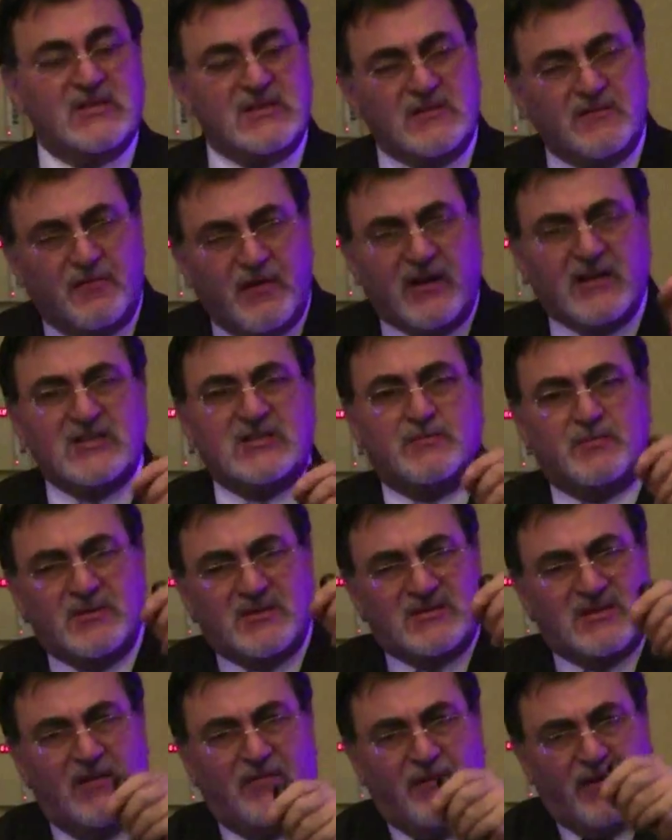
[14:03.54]
is very
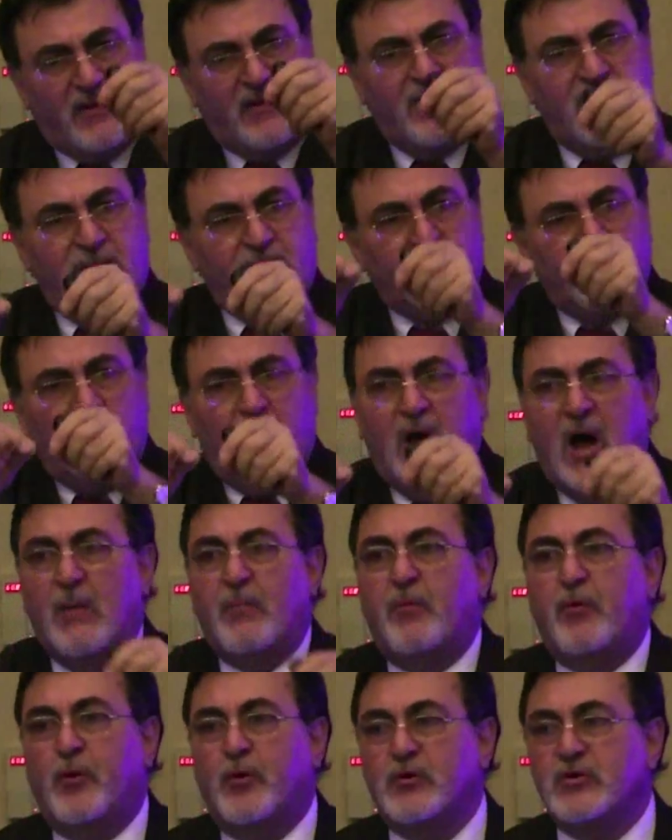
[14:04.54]
specific
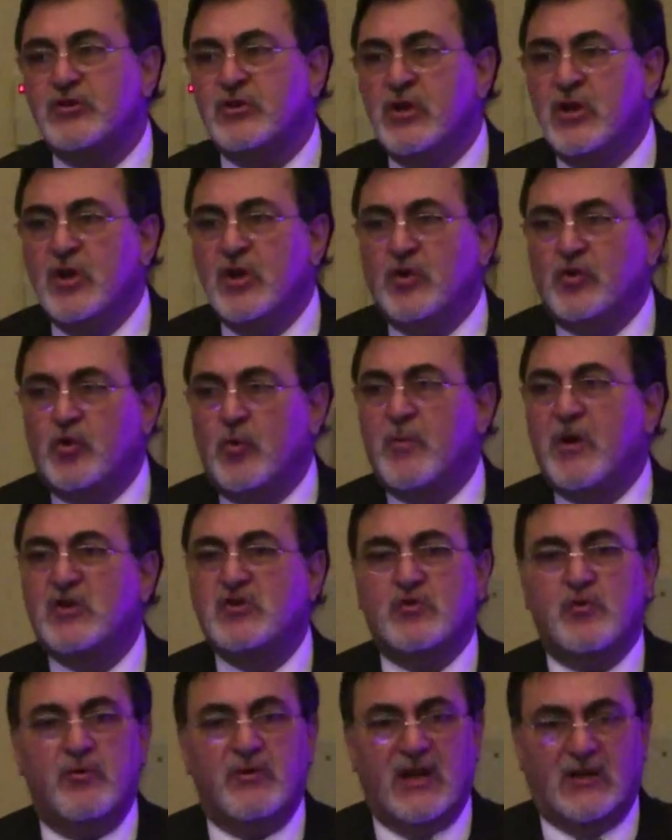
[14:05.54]
approach to make
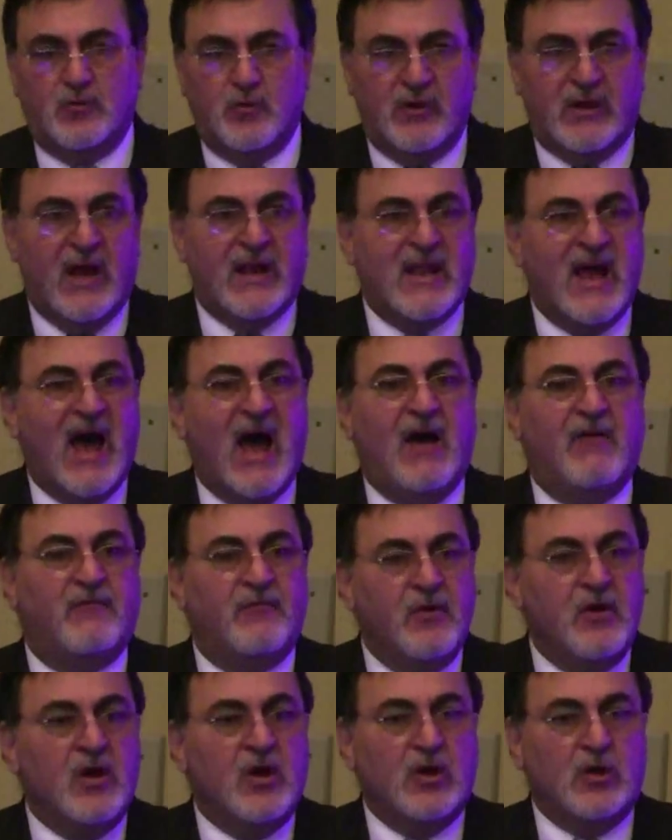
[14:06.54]
sure that we can have
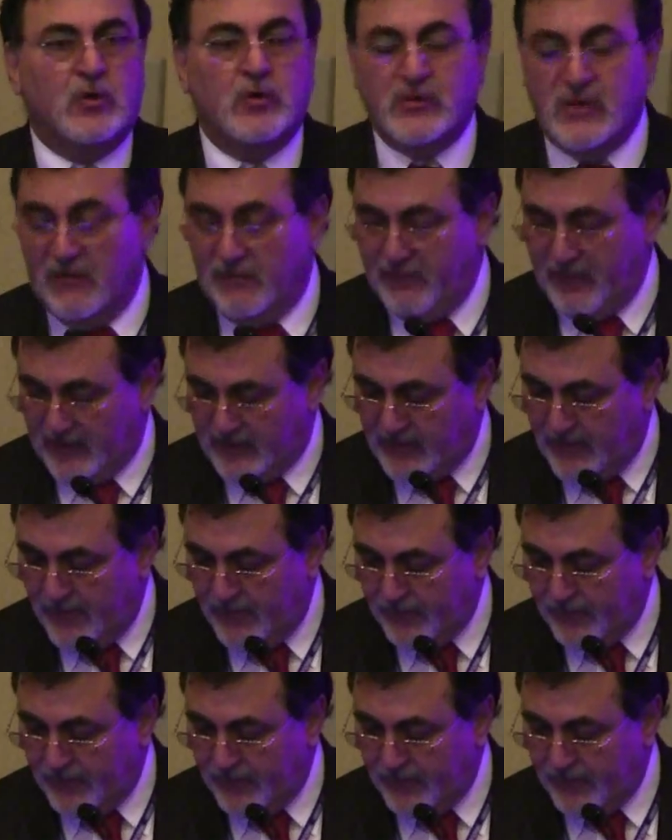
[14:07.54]
good effect.